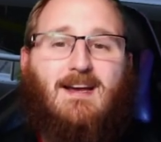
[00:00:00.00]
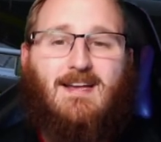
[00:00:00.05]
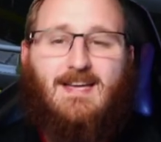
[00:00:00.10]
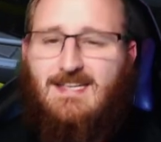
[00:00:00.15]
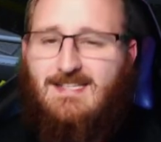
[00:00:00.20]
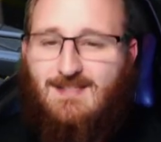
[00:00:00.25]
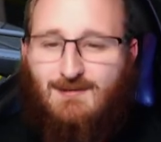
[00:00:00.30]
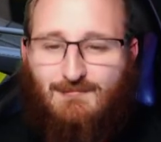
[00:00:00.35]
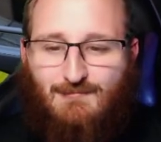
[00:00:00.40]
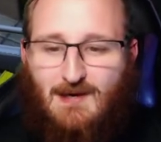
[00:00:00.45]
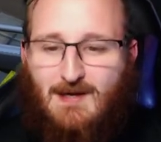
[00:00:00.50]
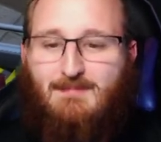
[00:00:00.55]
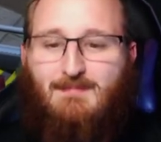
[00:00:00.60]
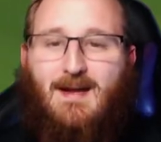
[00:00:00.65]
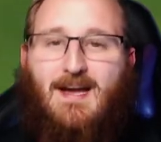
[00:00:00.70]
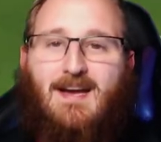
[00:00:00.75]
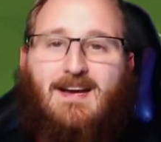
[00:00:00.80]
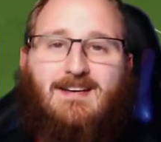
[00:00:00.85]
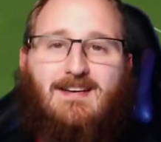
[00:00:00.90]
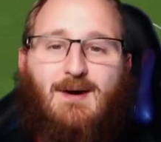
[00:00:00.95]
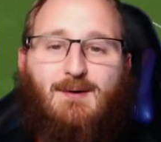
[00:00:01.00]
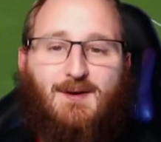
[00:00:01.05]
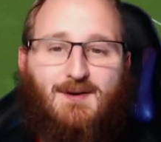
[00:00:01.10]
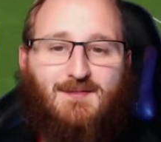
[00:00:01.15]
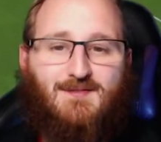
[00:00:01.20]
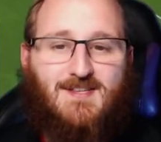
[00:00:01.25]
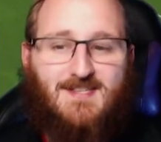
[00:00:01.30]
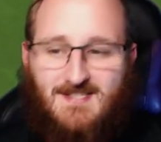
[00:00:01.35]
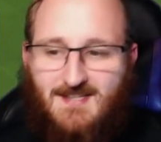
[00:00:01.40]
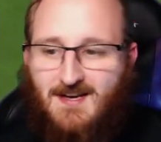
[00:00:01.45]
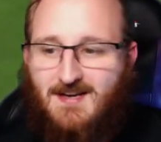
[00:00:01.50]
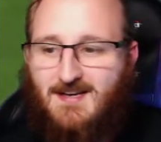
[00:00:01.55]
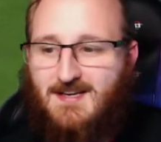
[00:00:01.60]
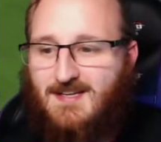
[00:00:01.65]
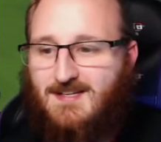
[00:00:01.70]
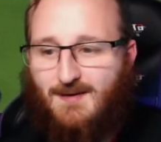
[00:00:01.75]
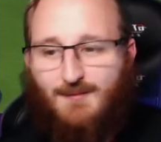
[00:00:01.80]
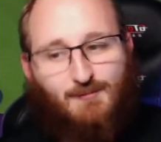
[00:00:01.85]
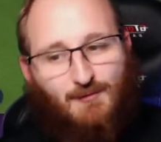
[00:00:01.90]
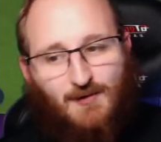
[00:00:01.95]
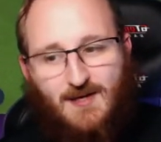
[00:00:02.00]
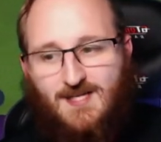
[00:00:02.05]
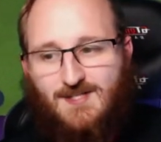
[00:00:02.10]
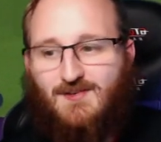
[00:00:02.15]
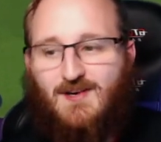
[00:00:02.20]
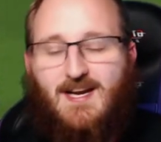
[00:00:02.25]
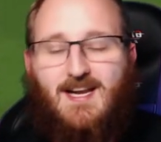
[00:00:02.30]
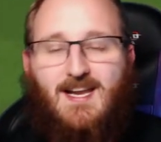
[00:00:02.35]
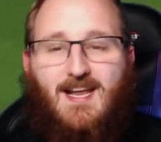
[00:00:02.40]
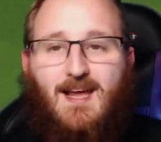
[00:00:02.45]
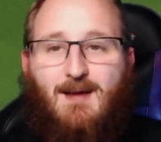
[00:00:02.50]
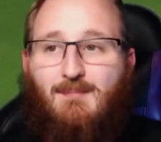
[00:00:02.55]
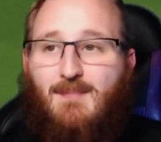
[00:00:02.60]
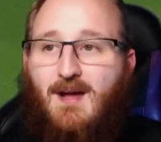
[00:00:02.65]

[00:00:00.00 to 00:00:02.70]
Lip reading: He's a right back now. I've decided I'm retraining him.